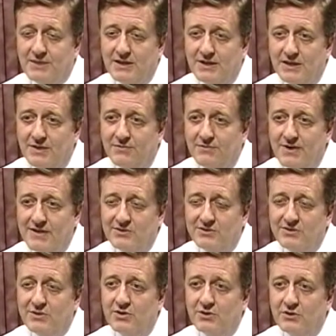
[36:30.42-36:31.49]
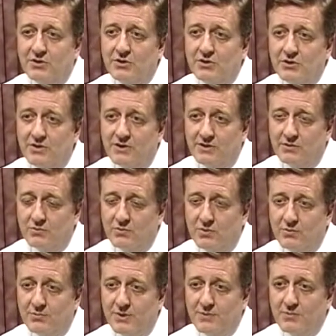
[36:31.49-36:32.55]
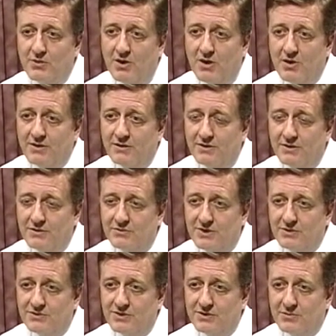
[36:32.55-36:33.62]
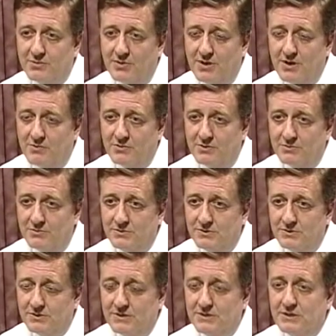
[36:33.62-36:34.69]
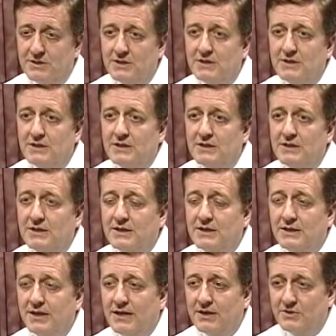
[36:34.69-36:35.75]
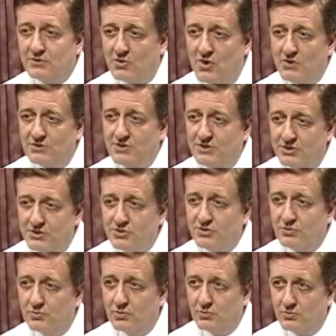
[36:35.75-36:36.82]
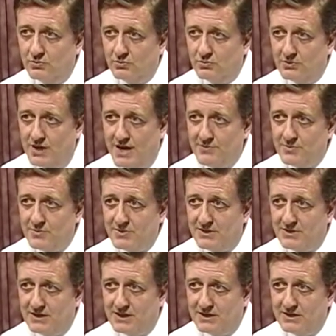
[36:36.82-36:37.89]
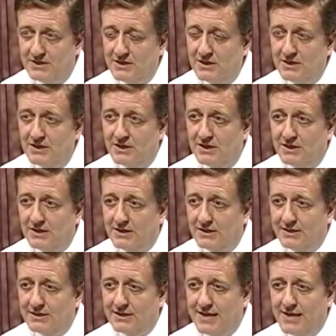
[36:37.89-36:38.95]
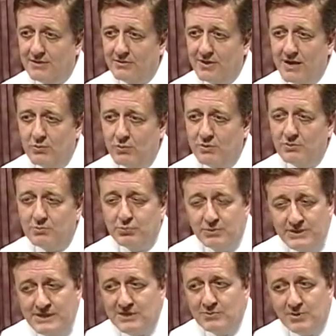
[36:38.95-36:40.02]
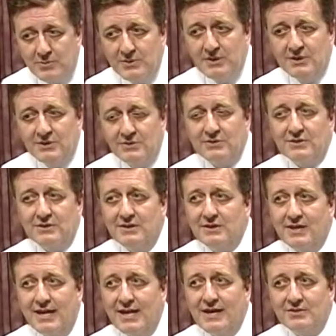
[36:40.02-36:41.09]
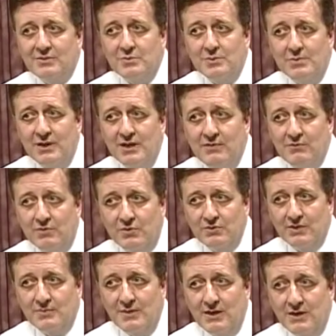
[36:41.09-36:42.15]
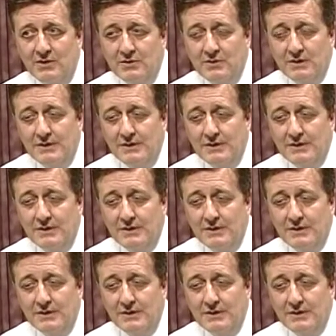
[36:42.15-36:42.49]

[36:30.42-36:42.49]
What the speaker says: If that's still occurring, where people aren't addressing the problem, and it's causing additional time to be taken, that wouldn't please me because that has to be paid for somehow.